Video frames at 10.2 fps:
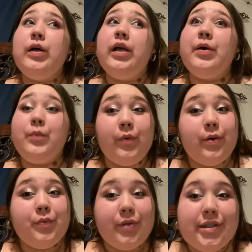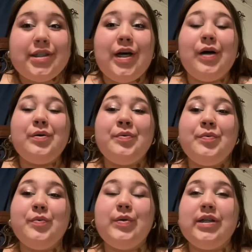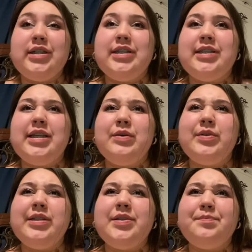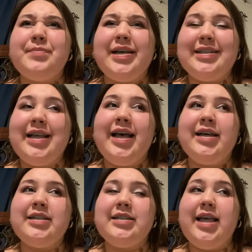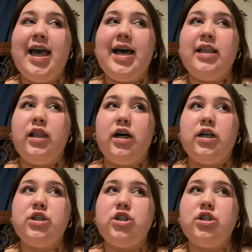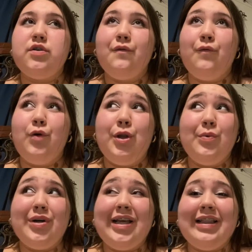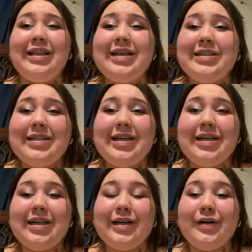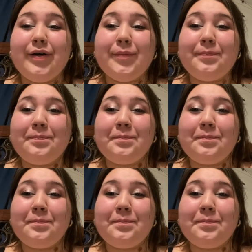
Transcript: and what we saw was it was SpaceX they had launched 41 I think they said um